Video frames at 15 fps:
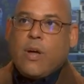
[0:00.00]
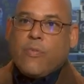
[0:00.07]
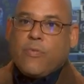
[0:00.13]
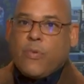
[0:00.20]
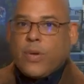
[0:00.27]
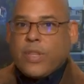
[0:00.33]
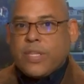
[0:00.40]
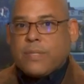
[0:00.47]

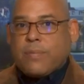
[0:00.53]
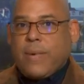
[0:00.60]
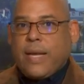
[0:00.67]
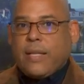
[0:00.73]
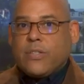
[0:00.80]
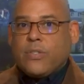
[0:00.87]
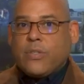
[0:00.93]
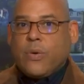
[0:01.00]
for this
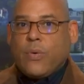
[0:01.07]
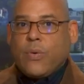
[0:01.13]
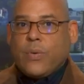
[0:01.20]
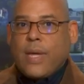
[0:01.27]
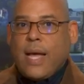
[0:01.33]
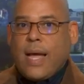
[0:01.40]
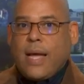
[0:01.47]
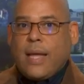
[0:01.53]

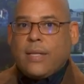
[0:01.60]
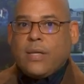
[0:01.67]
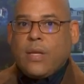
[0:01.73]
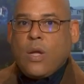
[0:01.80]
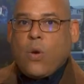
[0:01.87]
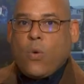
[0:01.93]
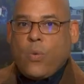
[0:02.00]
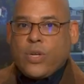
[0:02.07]
milestone and
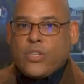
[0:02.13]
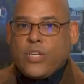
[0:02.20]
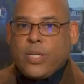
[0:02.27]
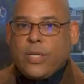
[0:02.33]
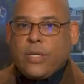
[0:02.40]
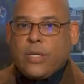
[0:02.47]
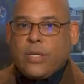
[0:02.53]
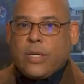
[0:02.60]

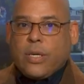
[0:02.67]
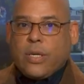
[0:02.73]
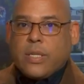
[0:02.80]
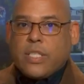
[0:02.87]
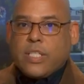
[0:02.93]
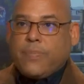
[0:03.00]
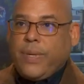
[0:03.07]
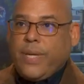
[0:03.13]
wishing her a
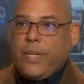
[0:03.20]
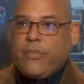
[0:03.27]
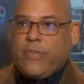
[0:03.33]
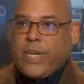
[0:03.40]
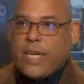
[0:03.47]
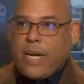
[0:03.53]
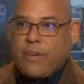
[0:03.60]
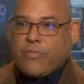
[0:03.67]
speedy
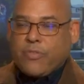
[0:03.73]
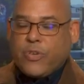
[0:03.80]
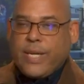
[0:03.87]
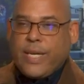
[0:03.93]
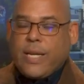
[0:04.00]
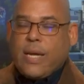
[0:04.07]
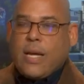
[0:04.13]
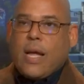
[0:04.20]
recovery.